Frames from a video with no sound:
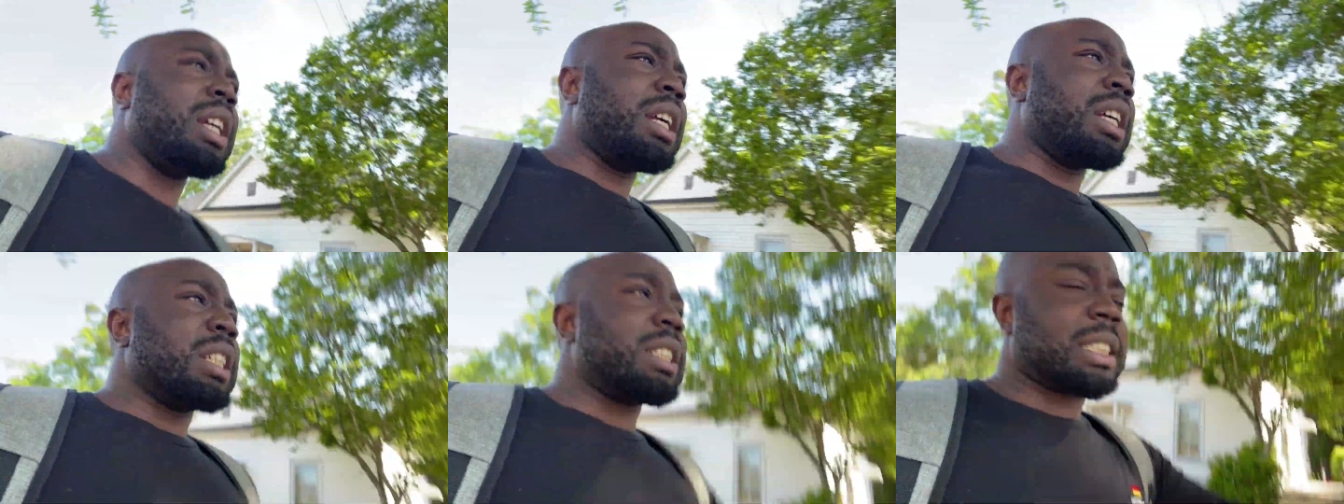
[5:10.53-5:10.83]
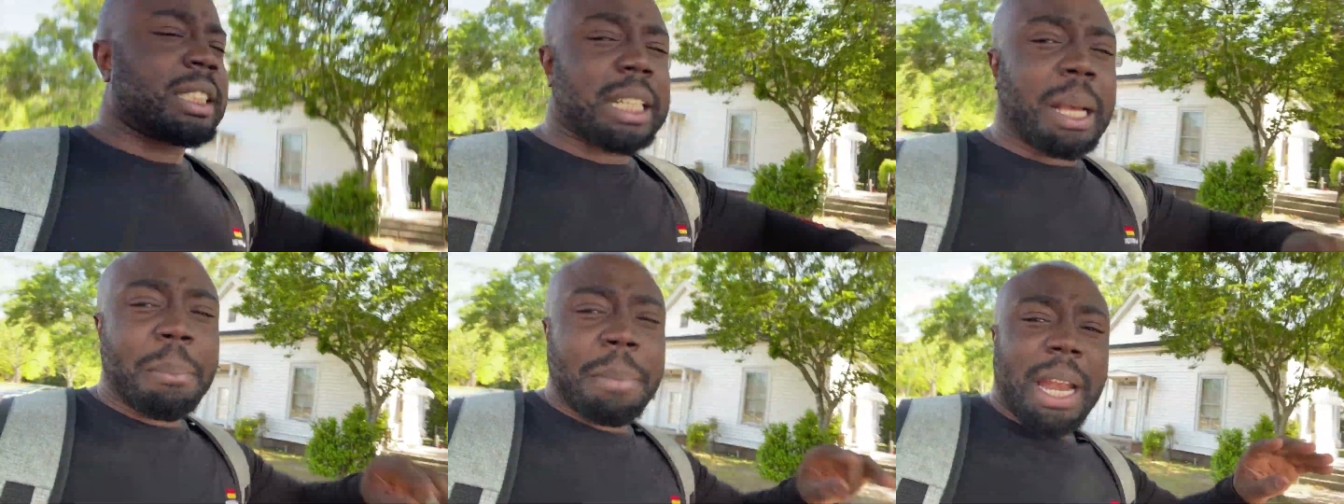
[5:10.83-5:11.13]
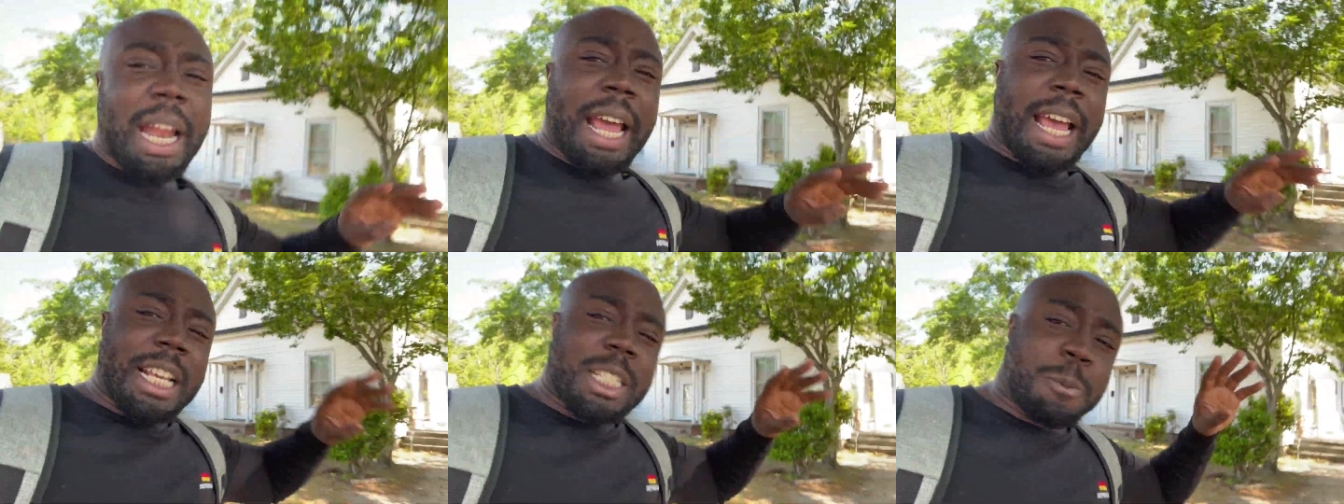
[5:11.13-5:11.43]
some of
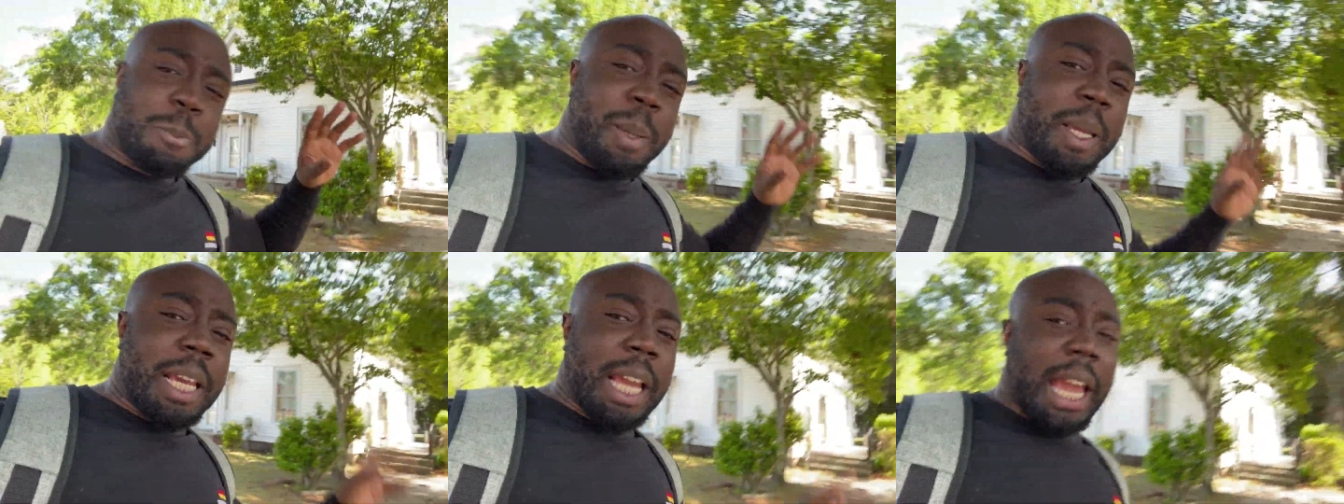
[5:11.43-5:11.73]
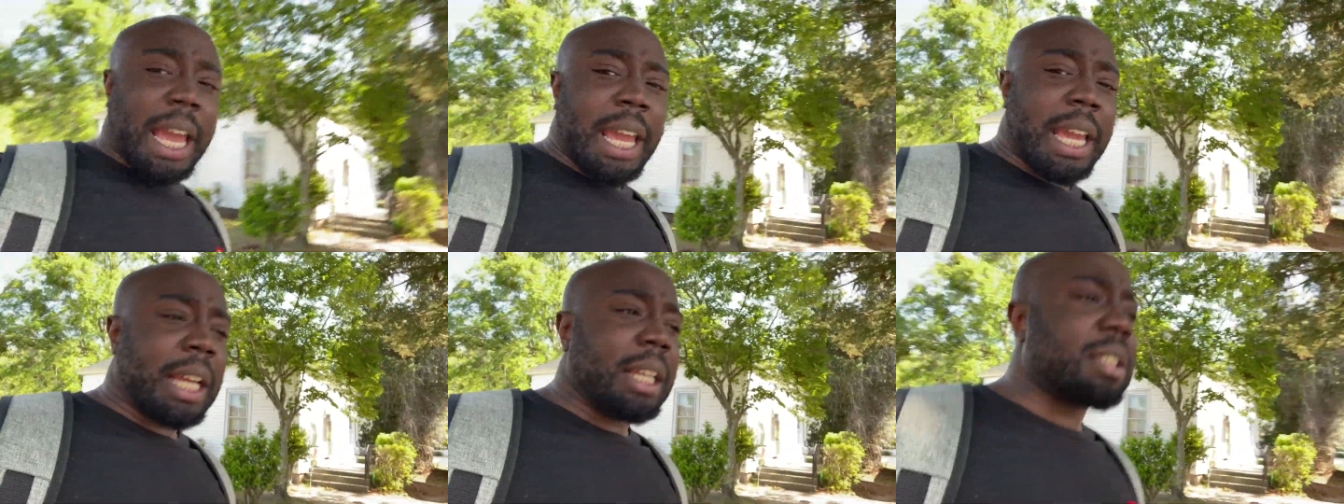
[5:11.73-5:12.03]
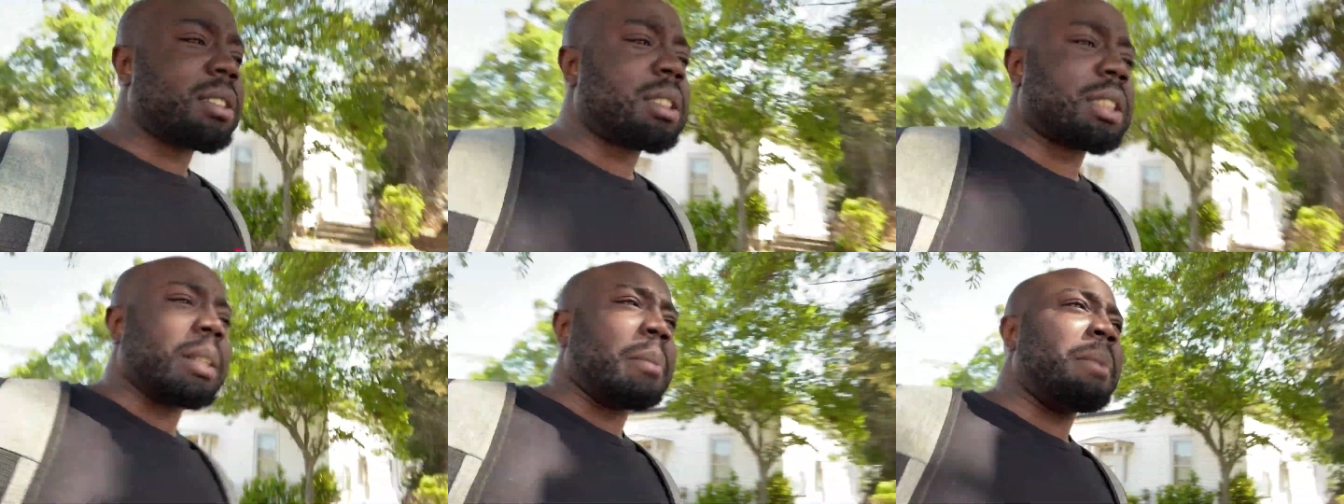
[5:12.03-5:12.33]
the SPAs,
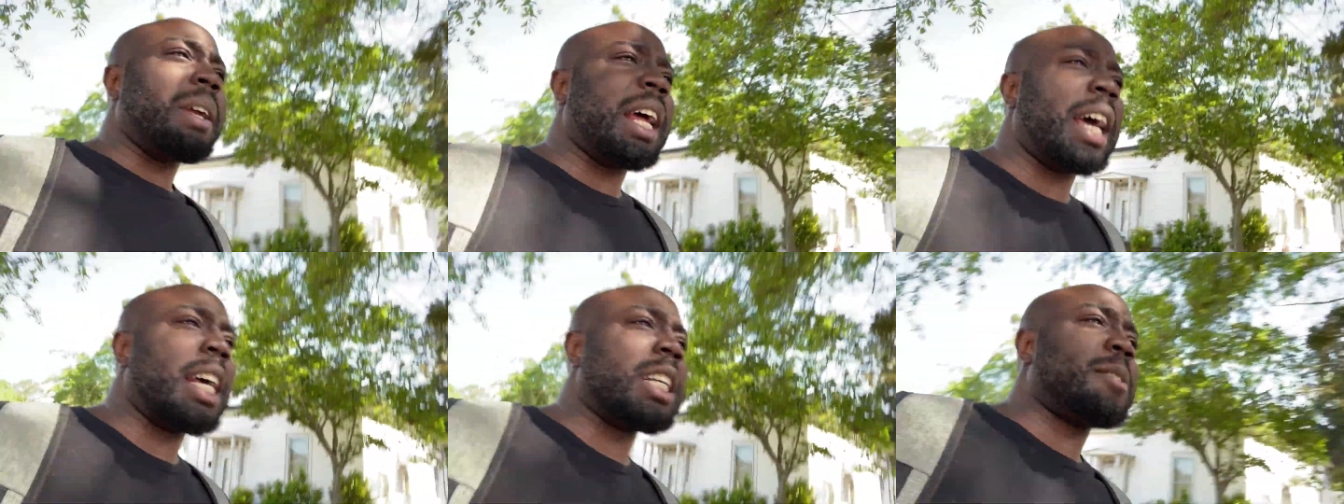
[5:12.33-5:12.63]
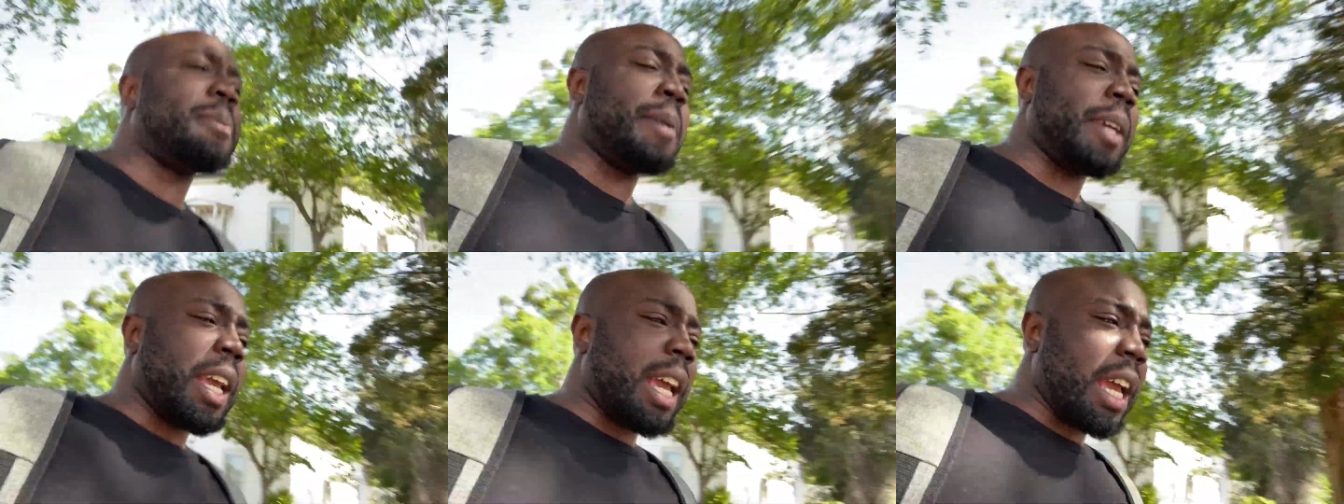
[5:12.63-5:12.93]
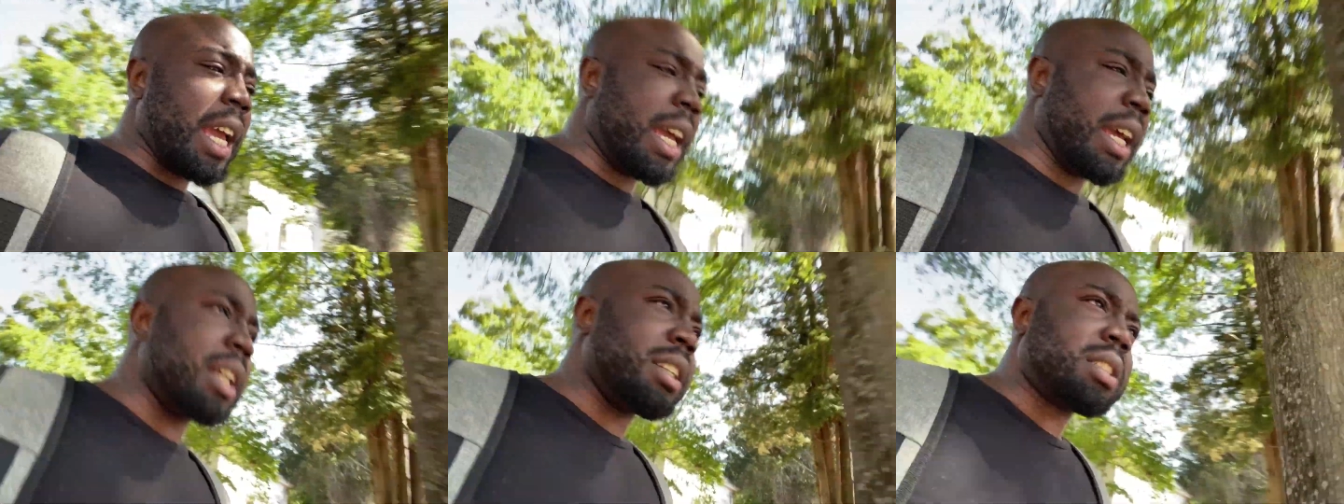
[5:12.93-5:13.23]
some of the
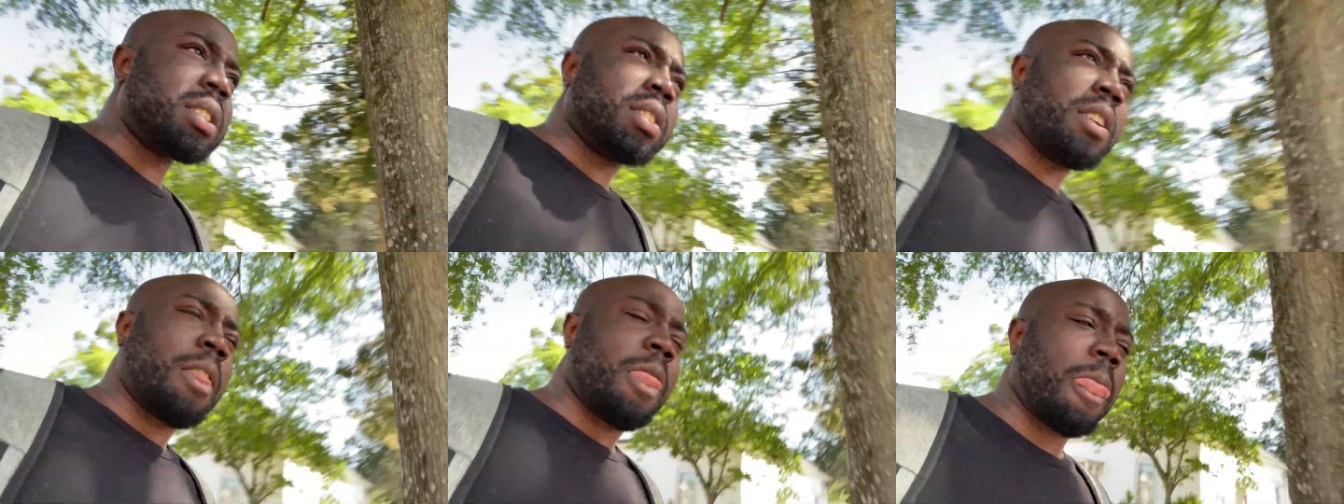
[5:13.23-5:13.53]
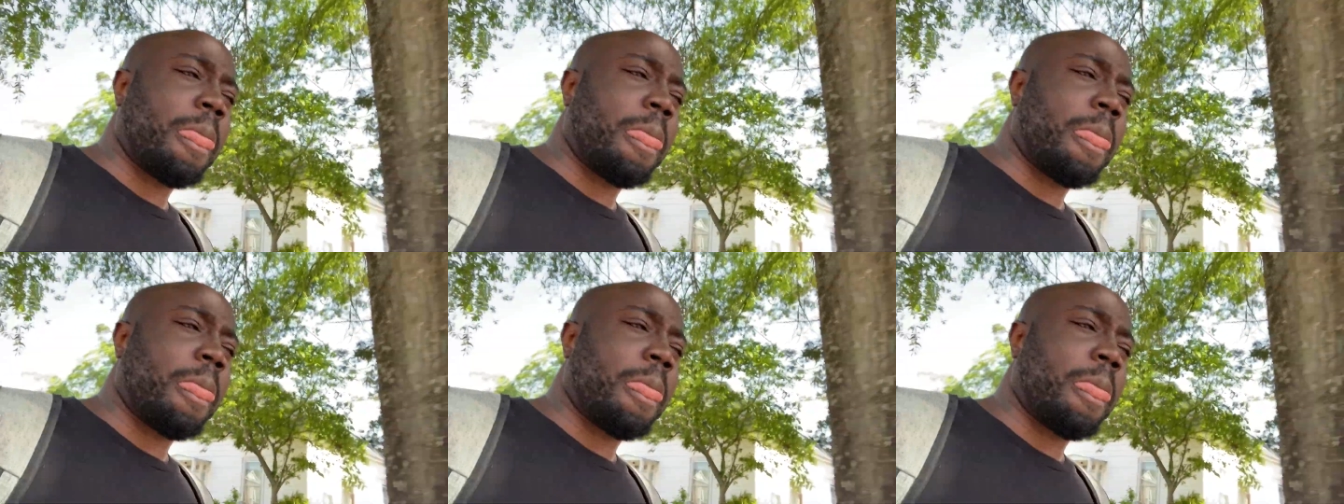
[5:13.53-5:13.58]
SPAs,